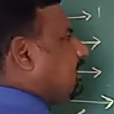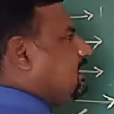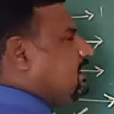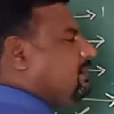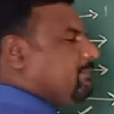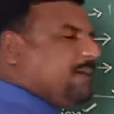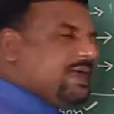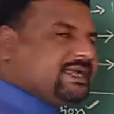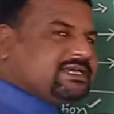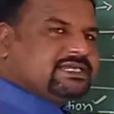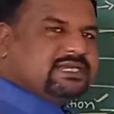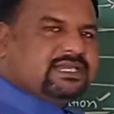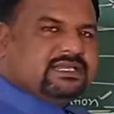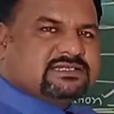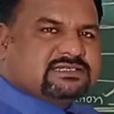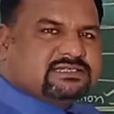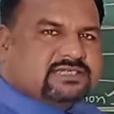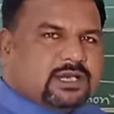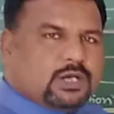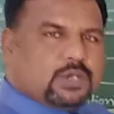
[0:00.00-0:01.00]

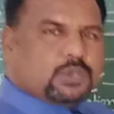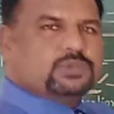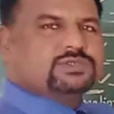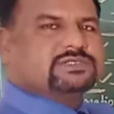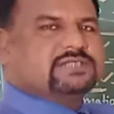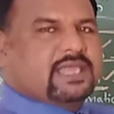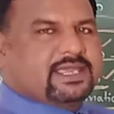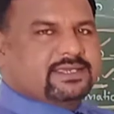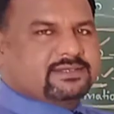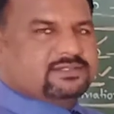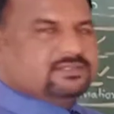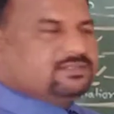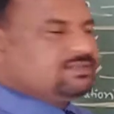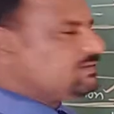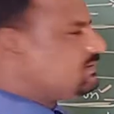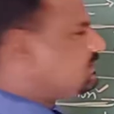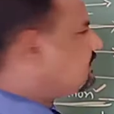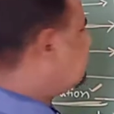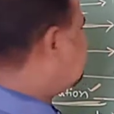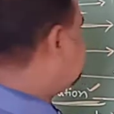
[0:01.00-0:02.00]
Bacterial cell looks like
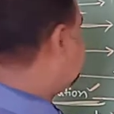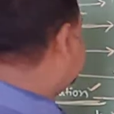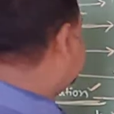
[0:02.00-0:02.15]
this.